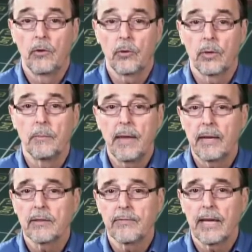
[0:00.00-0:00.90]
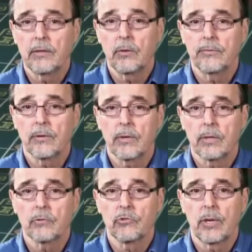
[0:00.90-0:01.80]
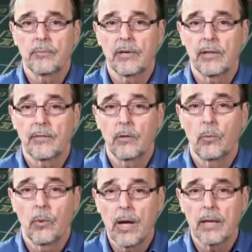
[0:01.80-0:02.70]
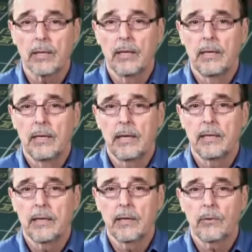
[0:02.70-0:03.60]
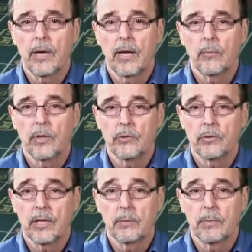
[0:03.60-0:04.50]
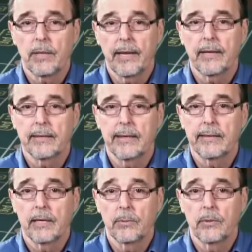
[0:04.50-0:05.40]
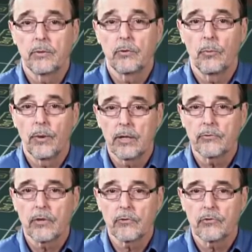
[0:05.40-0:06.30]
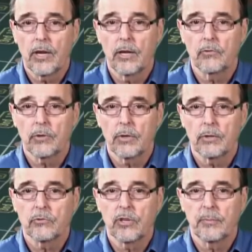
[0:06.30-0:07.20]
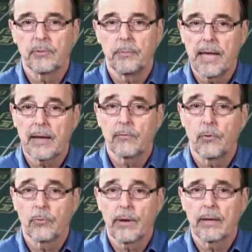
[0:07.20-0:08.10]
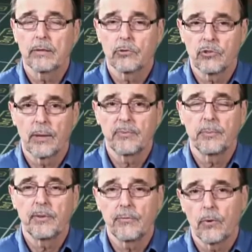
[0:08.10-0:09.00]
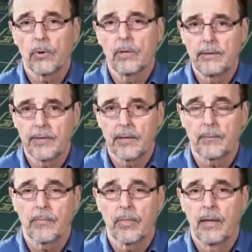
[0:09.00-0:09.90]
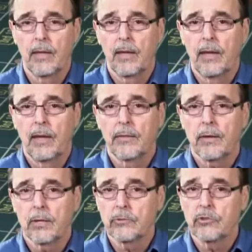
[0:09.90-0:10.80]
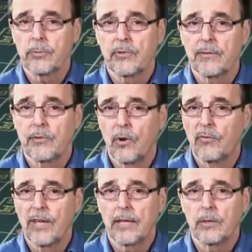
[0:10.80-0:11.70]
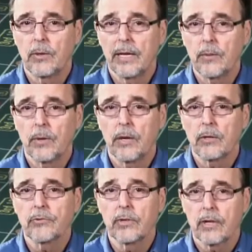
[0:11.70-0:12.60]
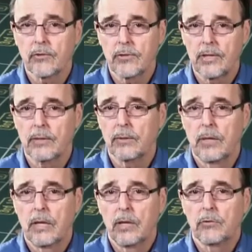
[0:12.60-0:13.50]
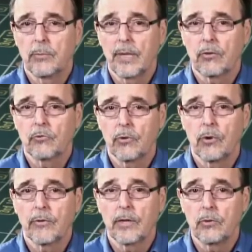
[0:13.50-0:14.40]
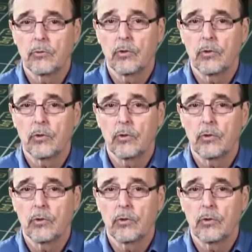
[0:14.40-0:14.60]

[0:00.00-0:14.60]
You can make the value of your colored chips anything you want, and later on, when you're done playing at that table, you must exchange your colored chips back for regular chips before leaving. The colored chips have no value anywhere else in the casino, so make sure that you